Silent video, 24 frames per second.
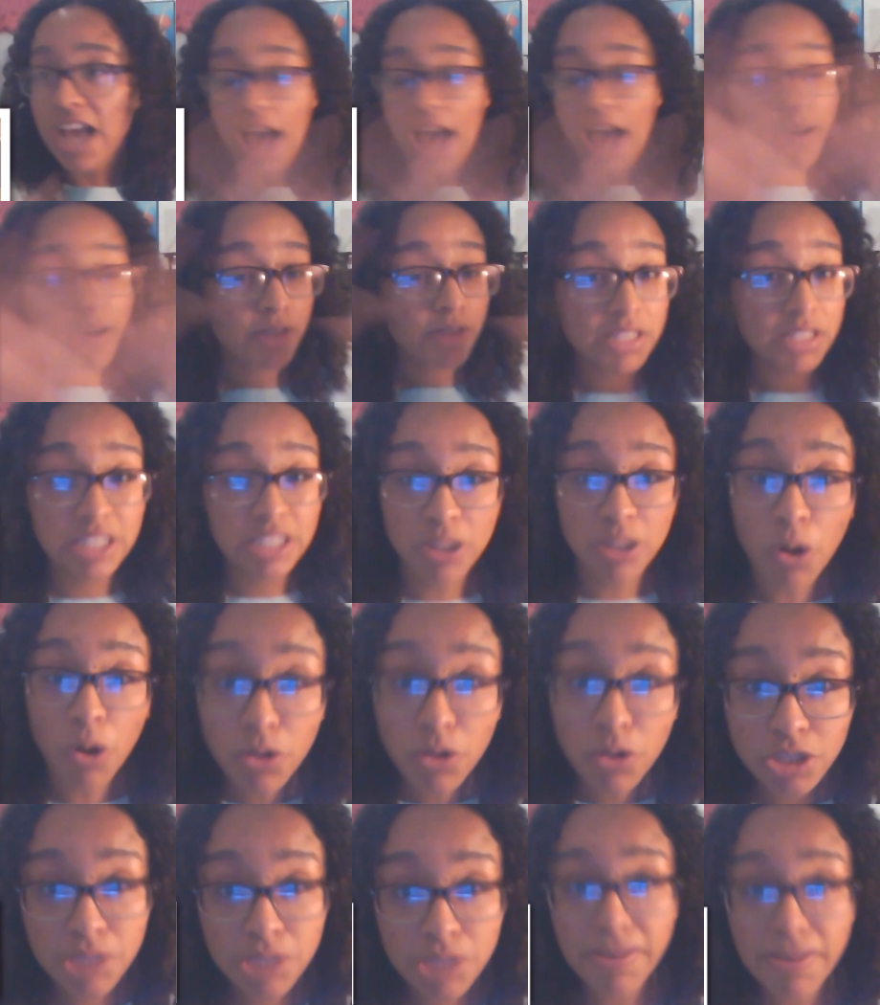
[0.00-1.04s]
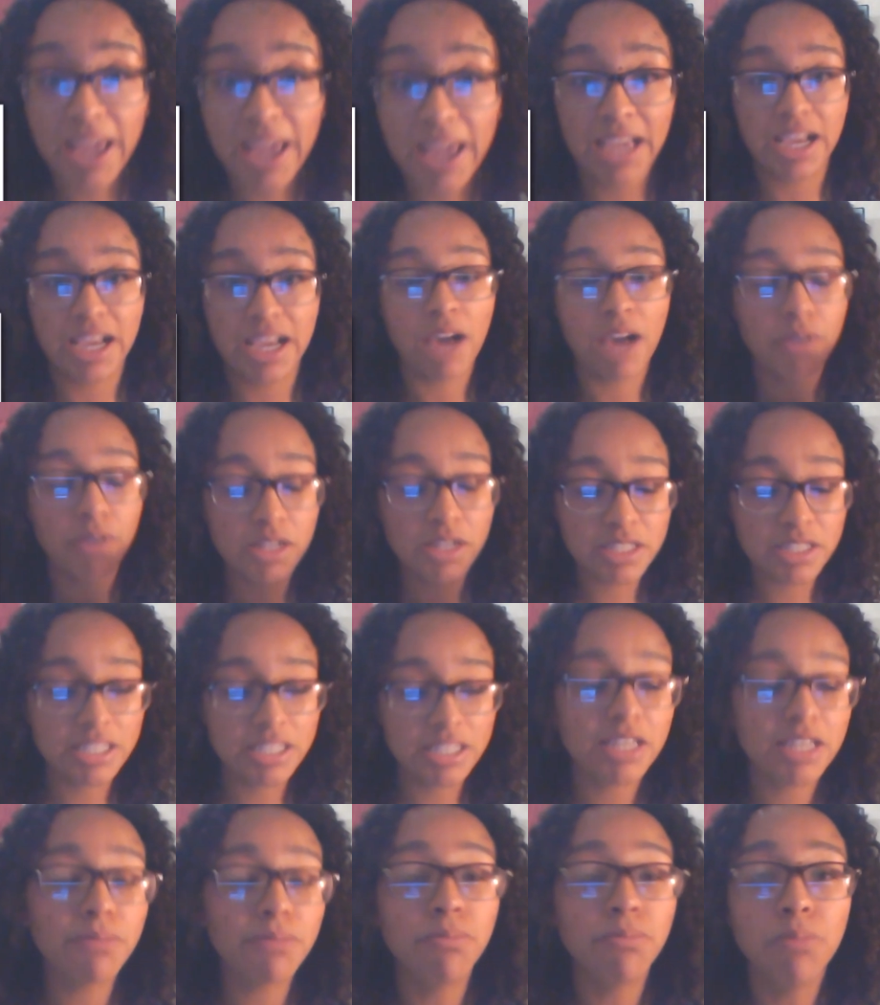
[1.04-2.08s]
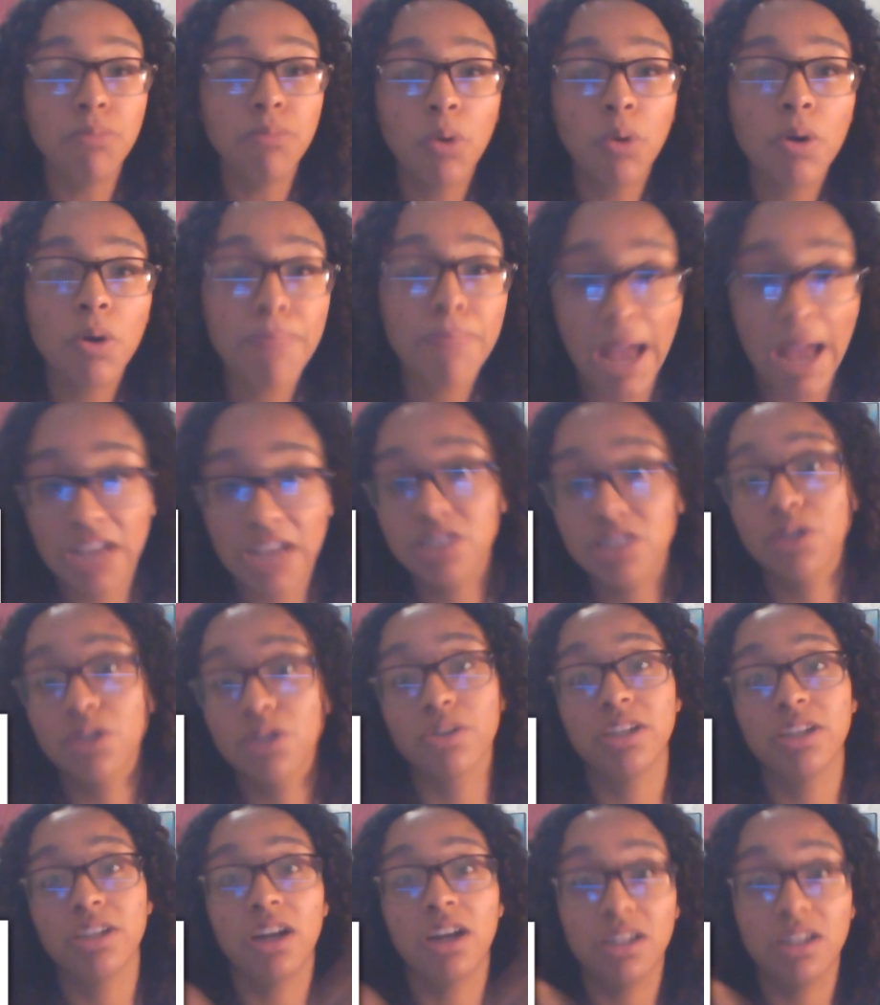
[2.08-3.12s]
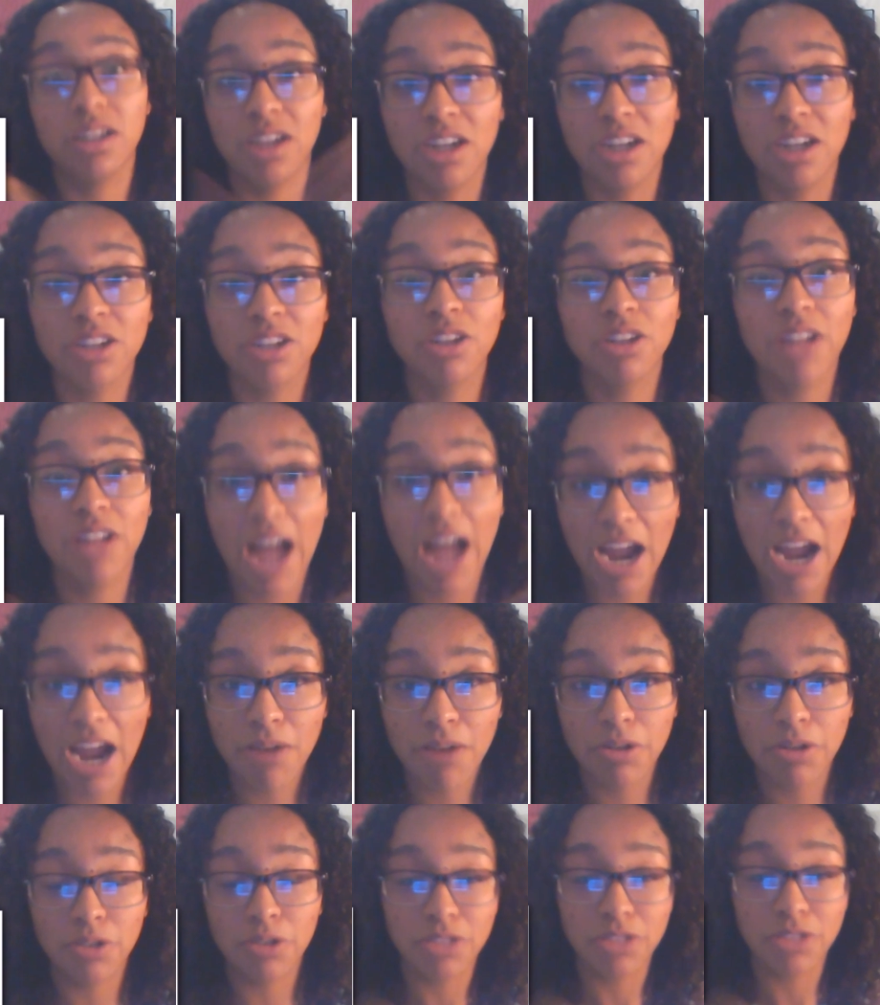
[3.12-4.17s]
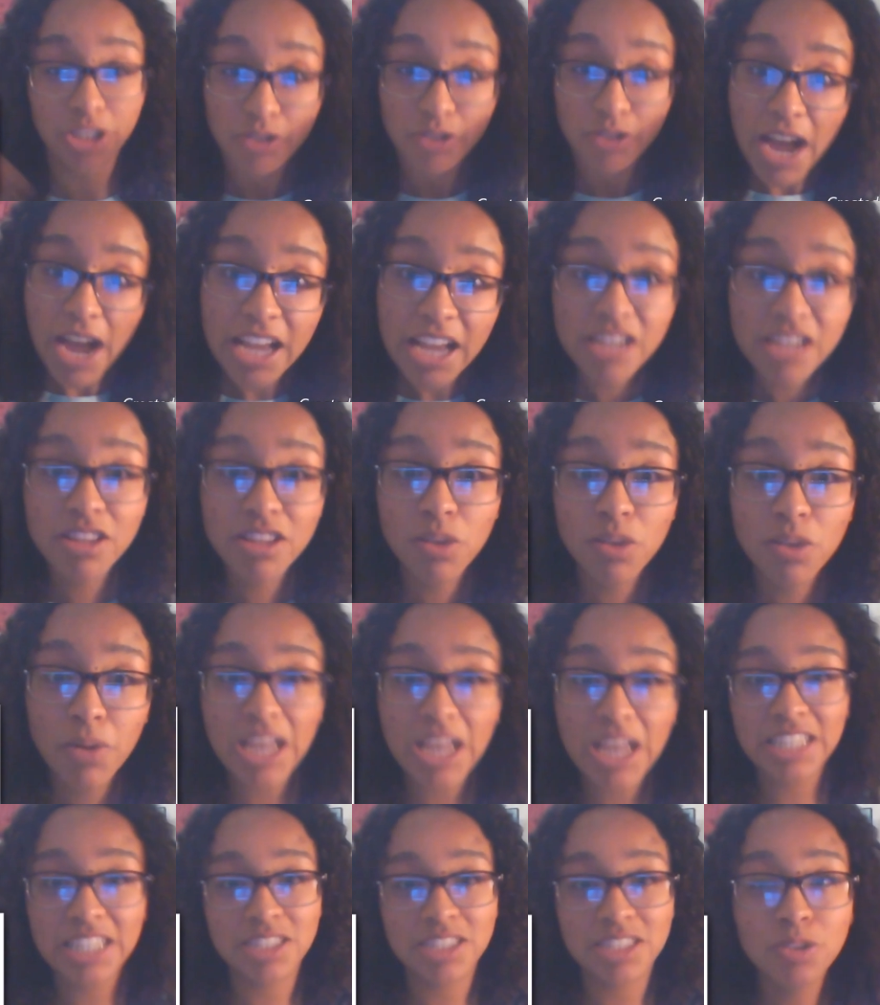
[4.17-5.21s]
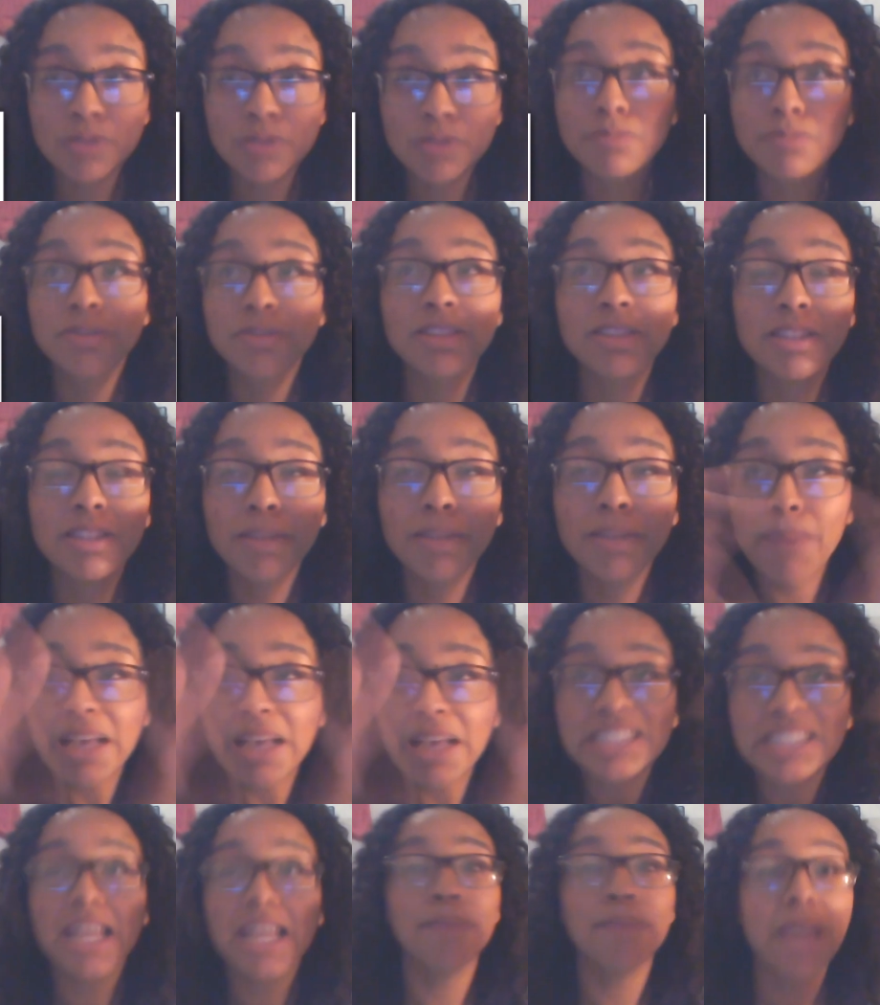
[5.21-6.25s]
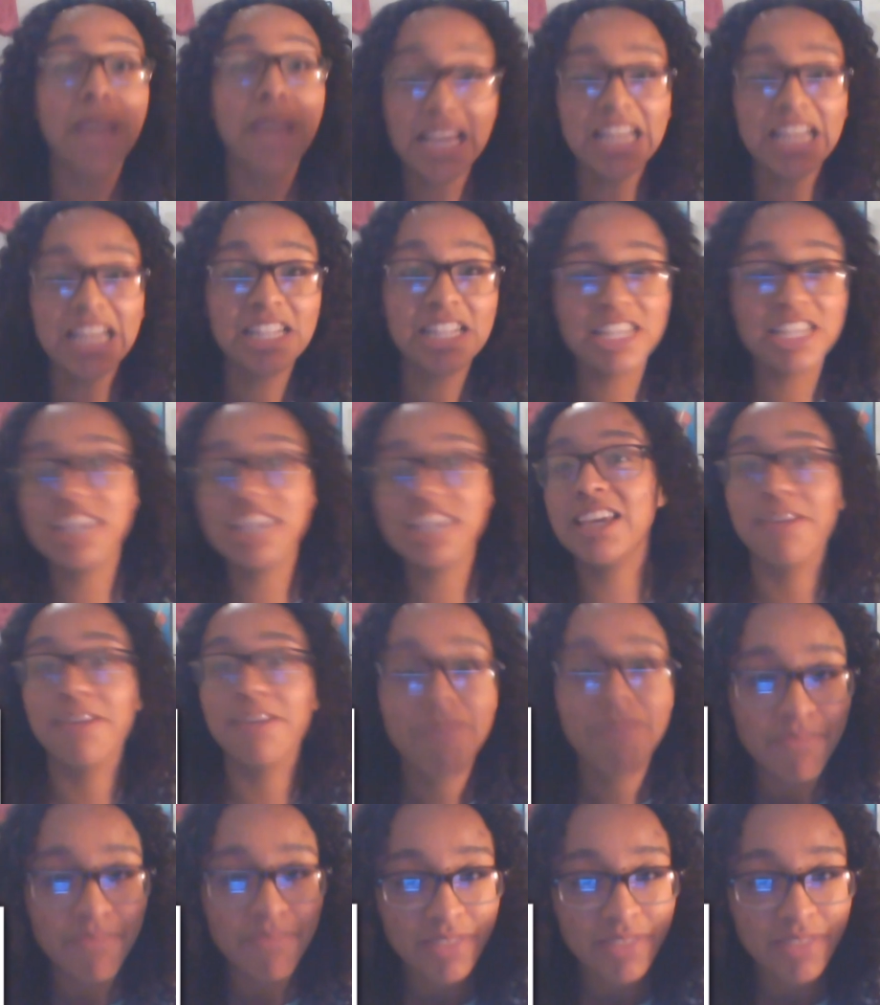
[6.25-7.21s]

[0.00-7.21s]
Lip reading: I want to see the whole shebang. I want to get more backstory on Uncle Iroh, the Dragon of the West, who's the best at making tea.